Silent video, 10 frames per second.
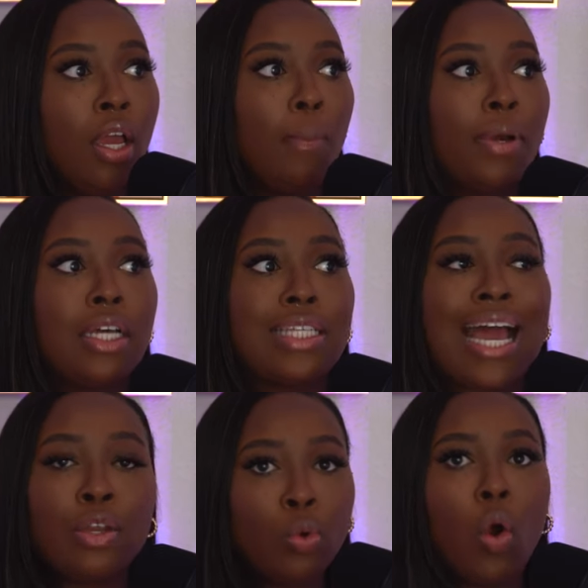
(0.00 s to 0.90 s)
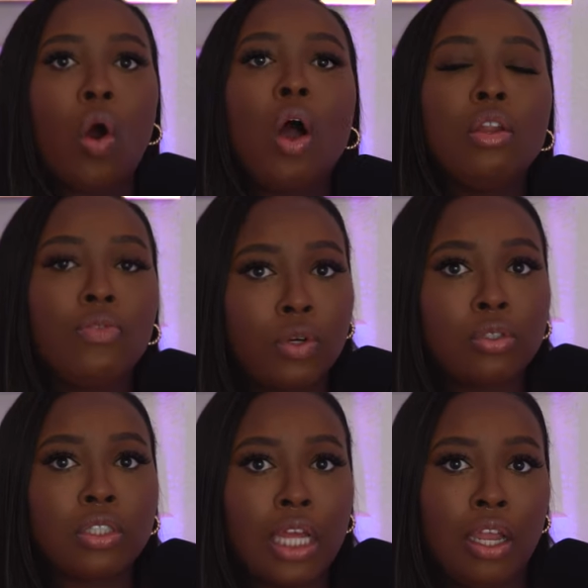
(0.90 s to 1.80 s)
because I do all of those
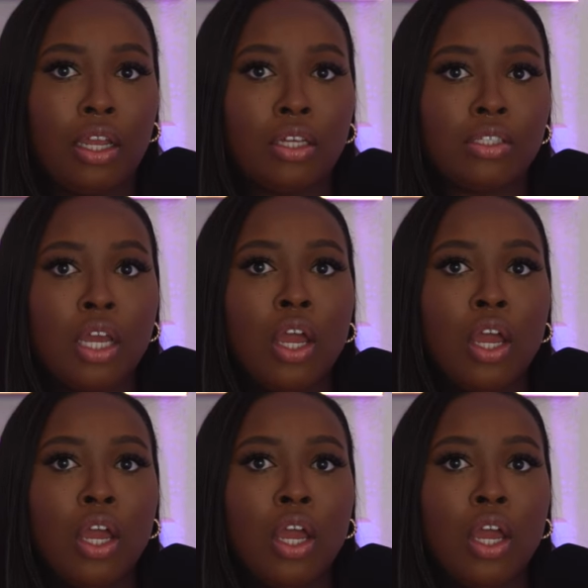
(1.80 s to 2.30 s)
things.